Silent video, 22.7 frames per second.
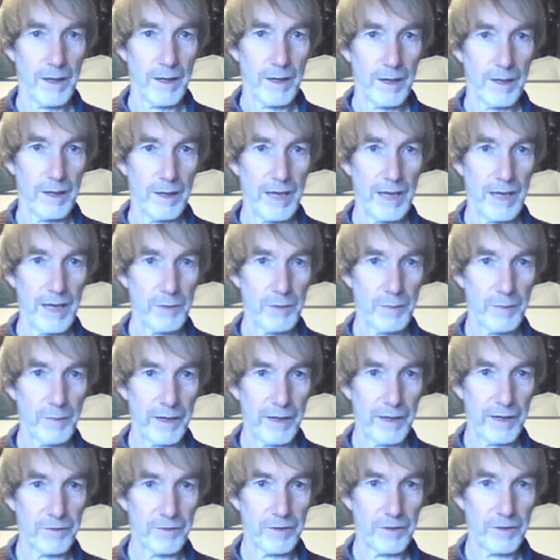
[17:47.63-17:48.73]
lower
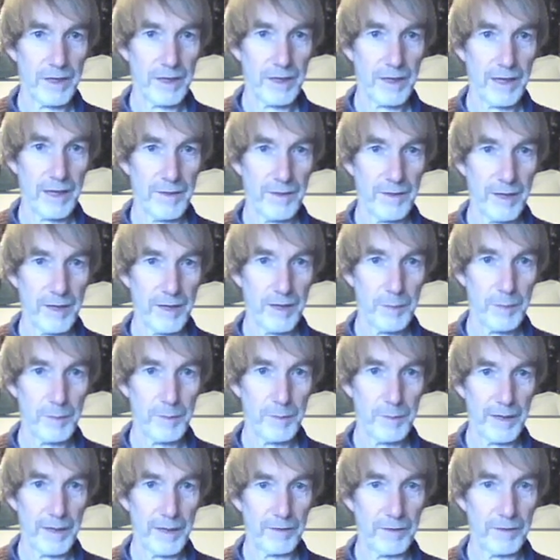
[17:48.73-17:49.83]
boundary and the upper
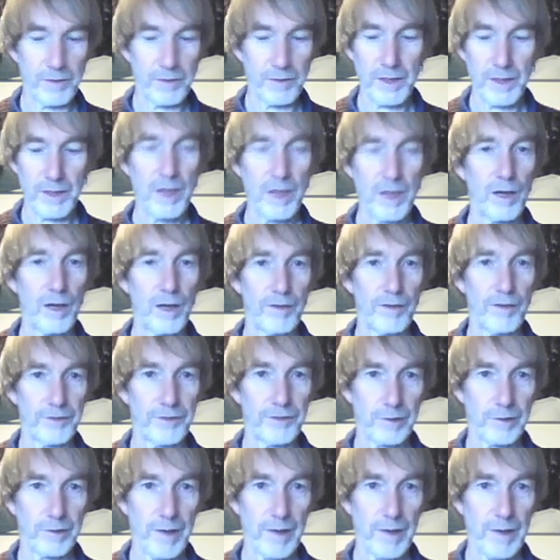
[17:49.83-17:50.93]
boundary of the
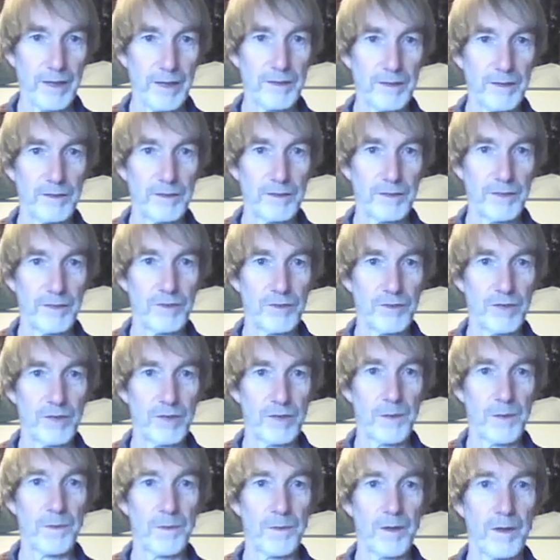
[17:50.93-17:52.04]
grade of
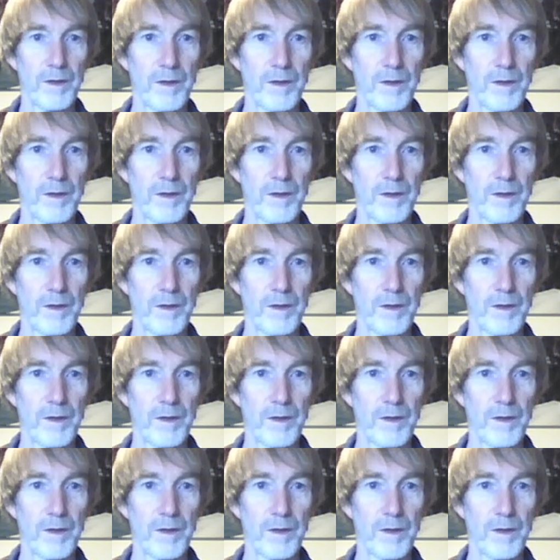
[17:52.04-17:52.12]
interest,